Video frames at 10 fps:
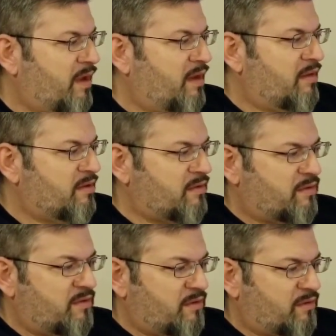and this
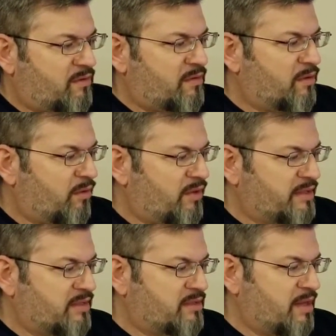is just little
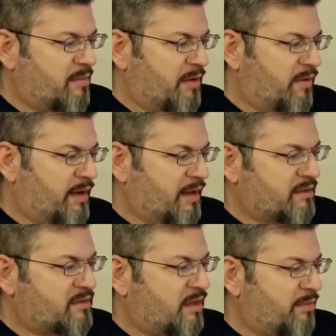things it sent me. Right
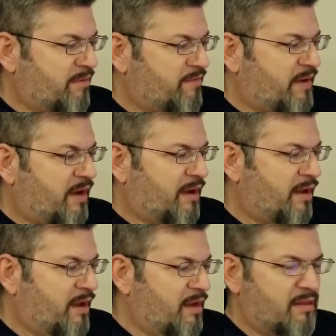now it's sending me fog.